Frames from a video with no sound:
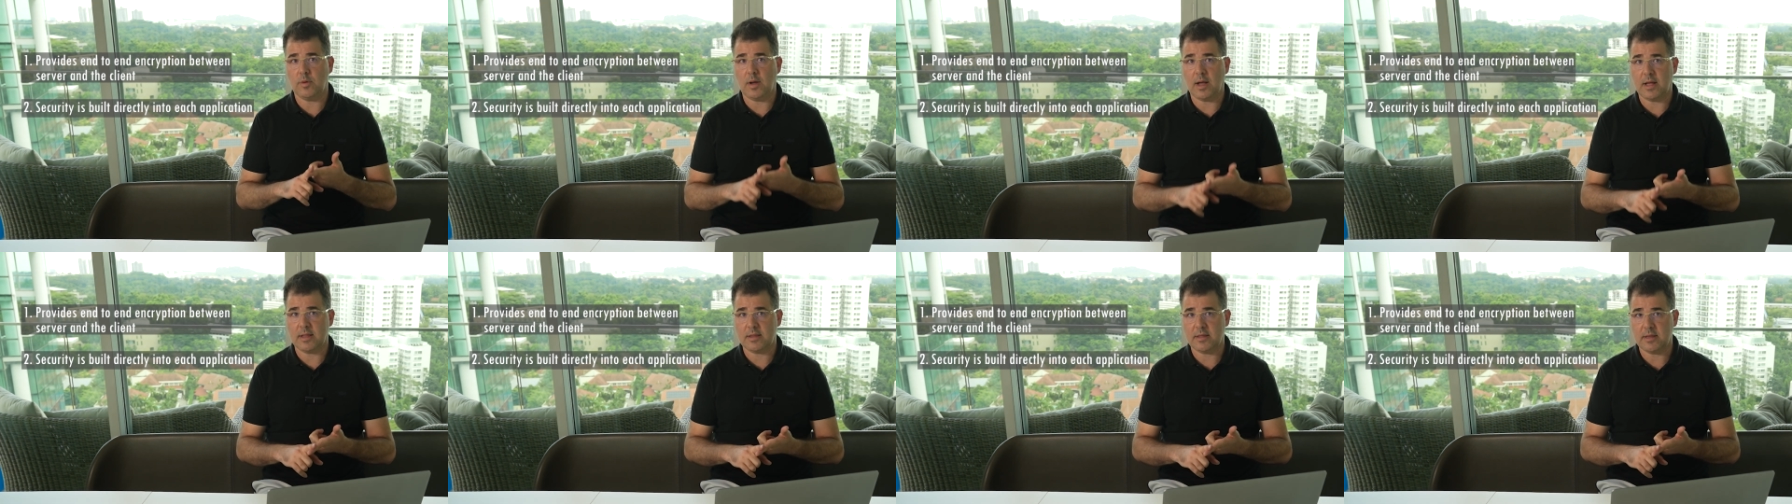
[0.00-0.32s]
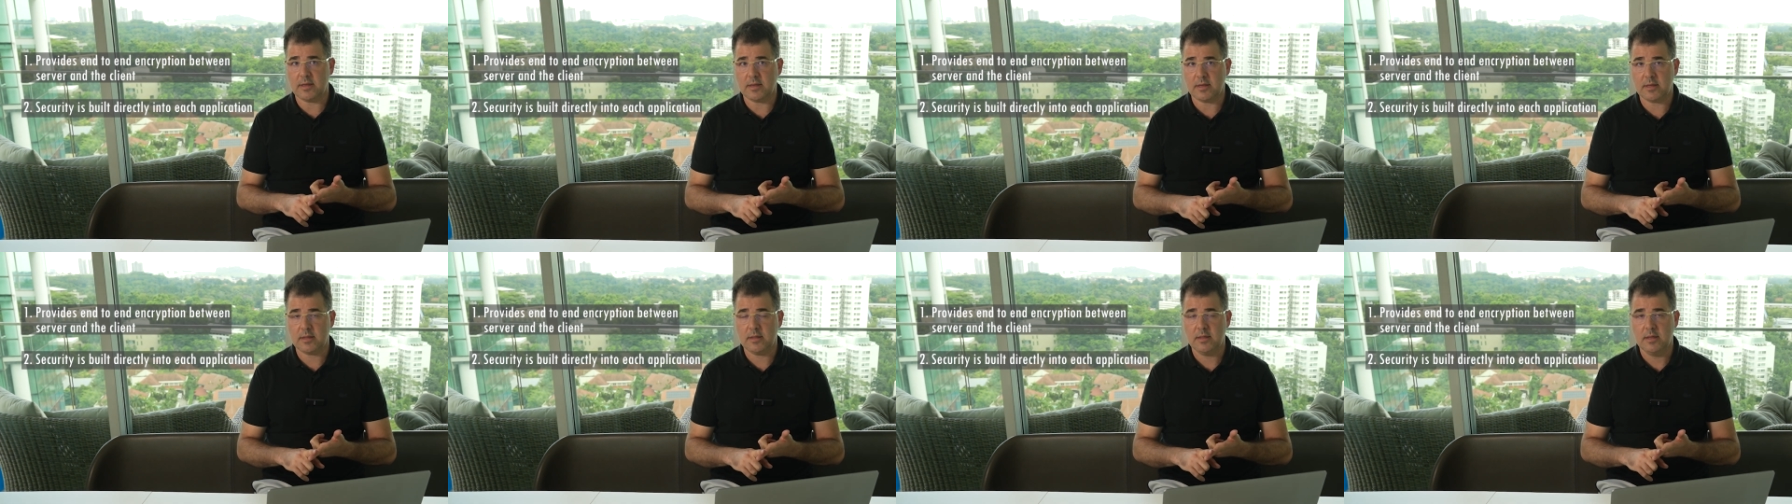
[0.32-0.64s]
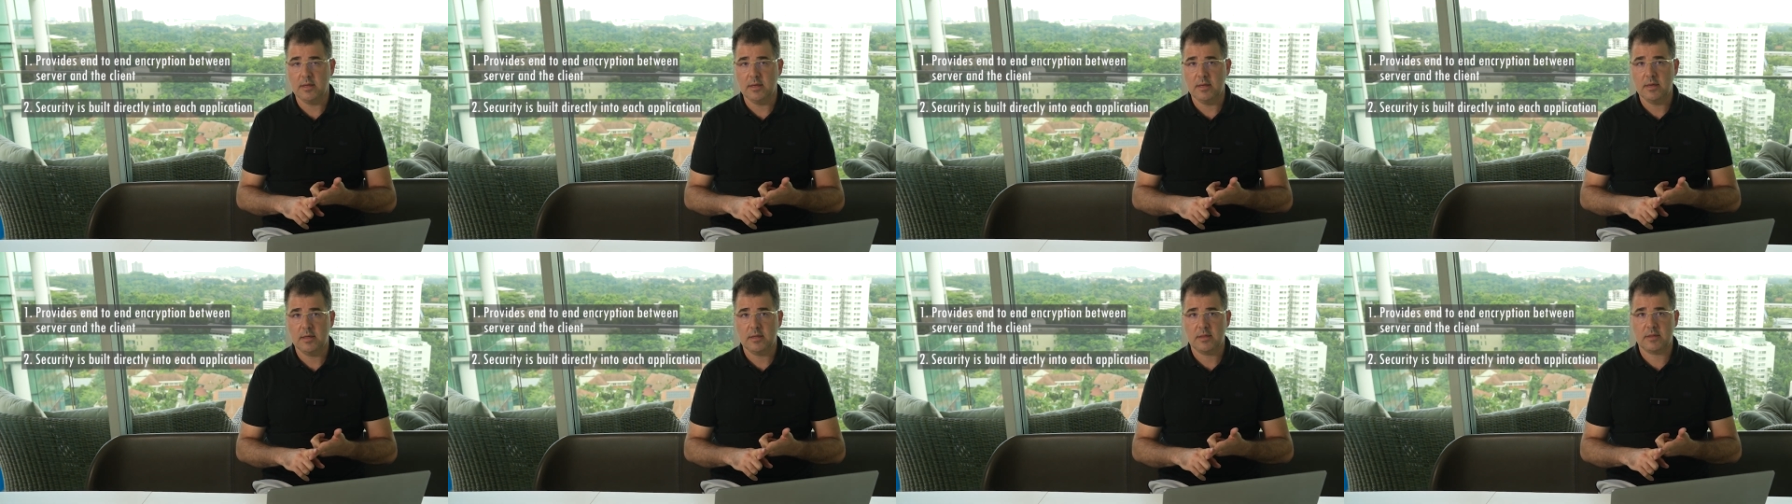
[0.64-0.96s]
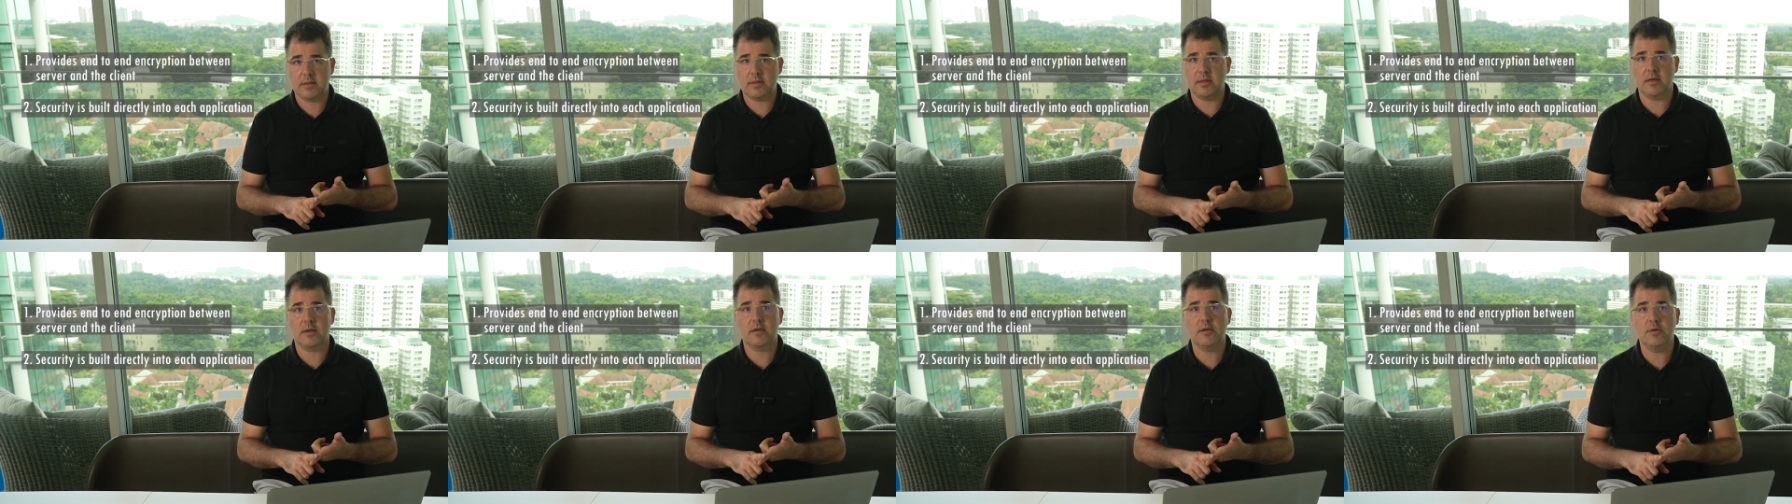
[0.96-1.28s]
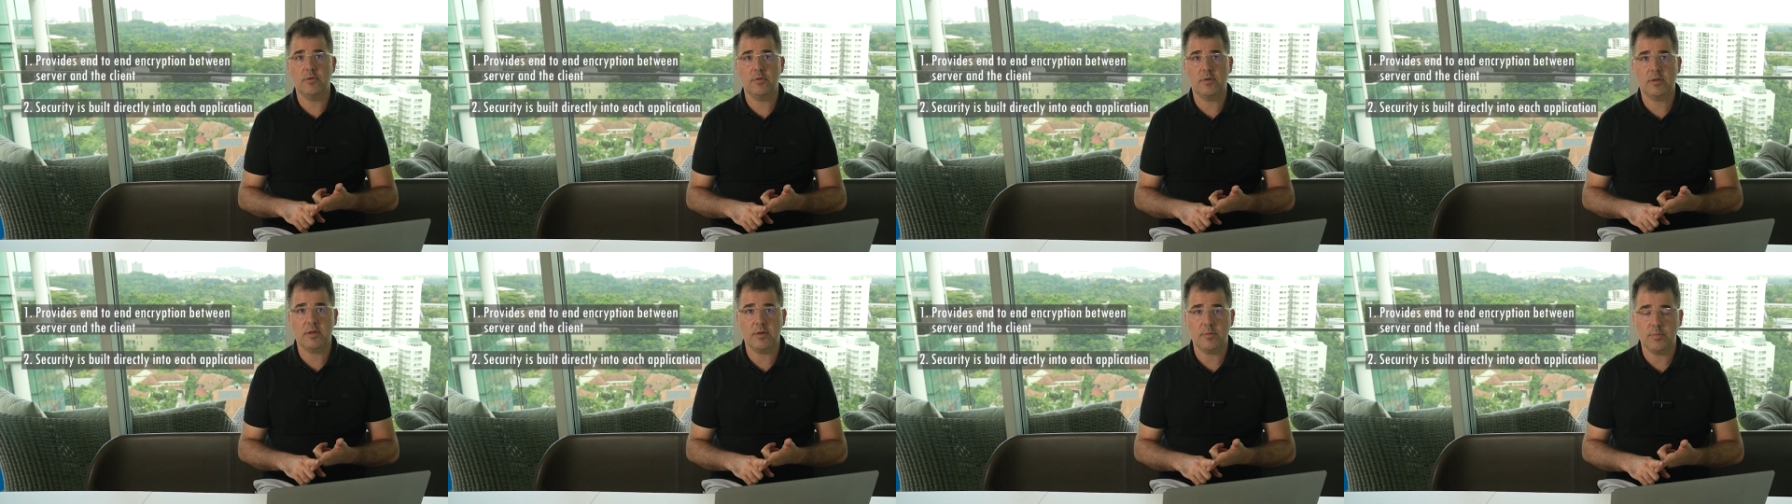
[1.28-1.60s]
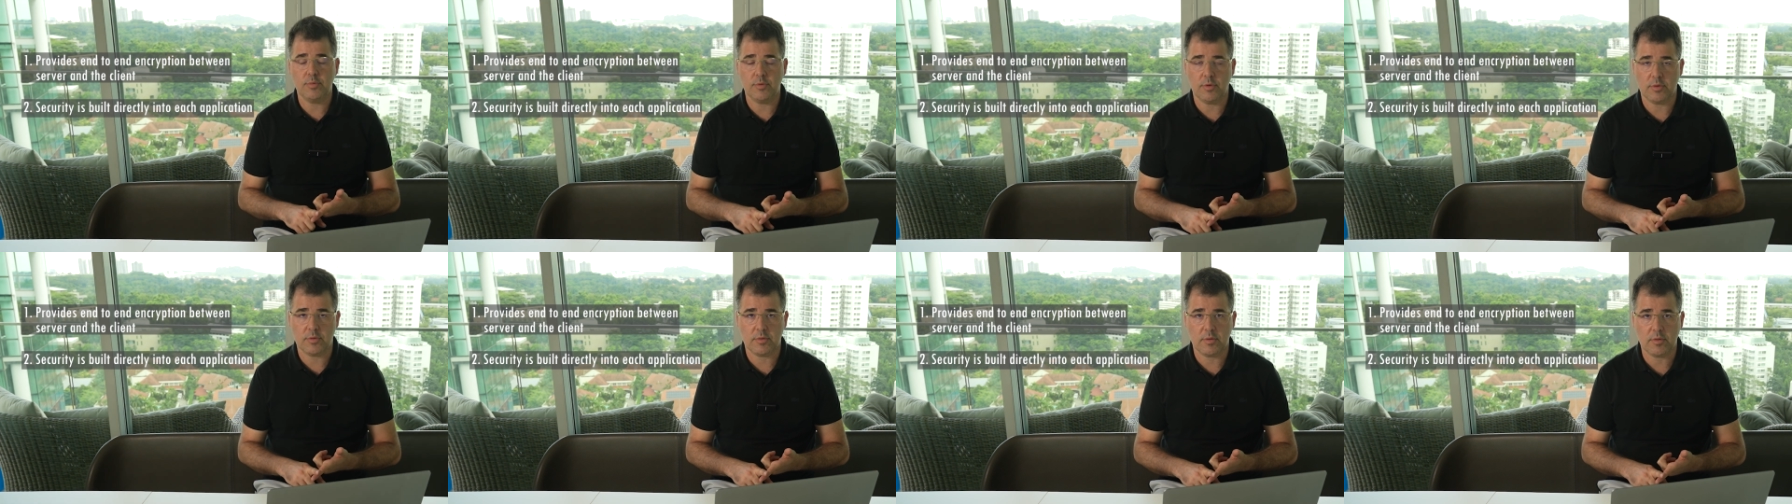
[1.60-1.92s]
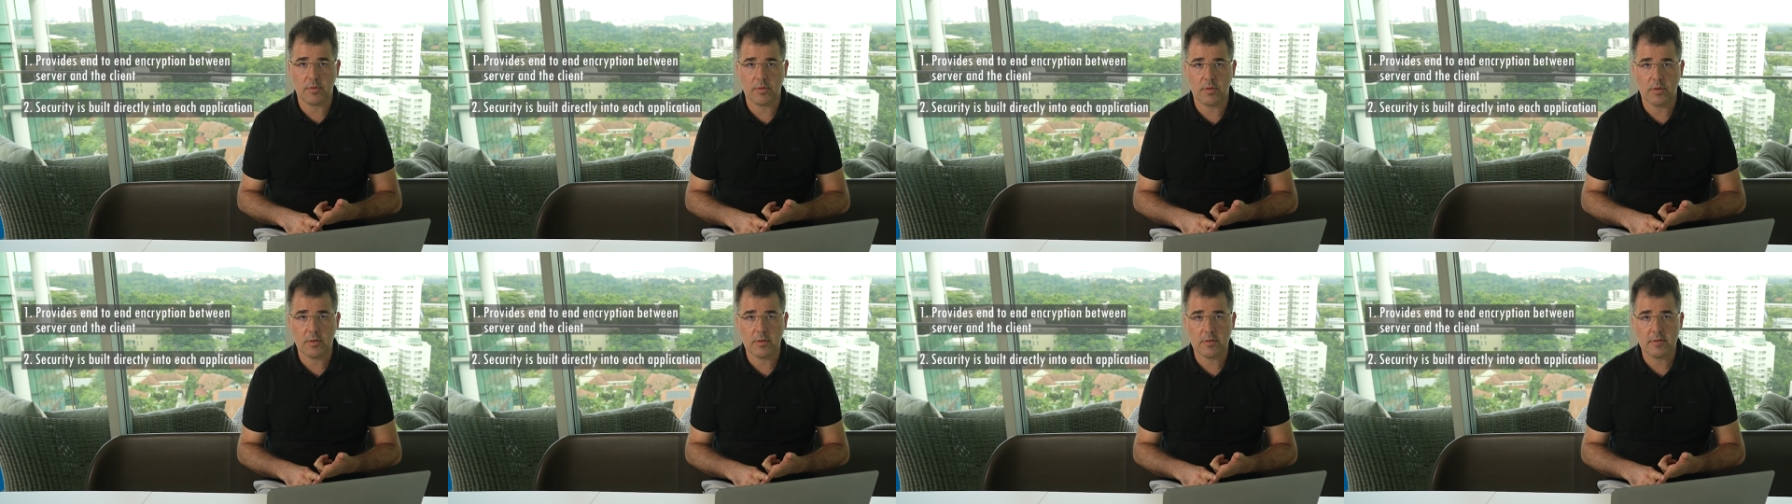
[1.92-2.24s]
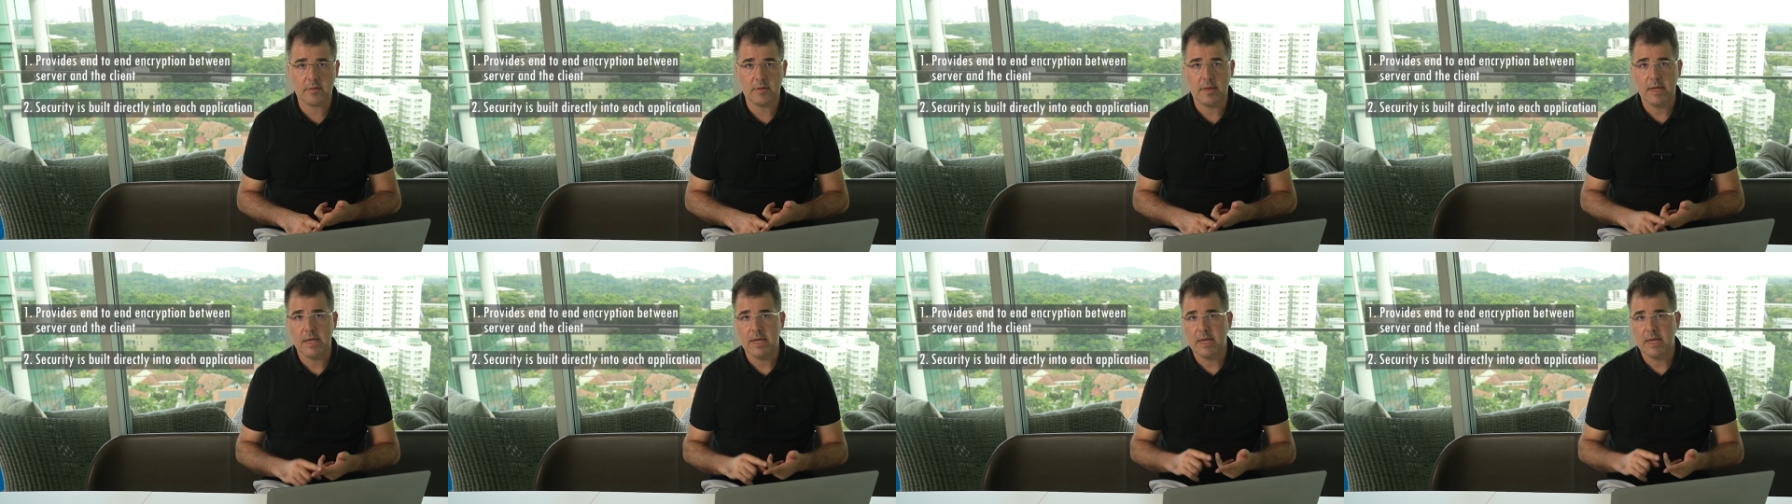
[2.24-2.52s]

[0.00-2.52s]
other security protocols.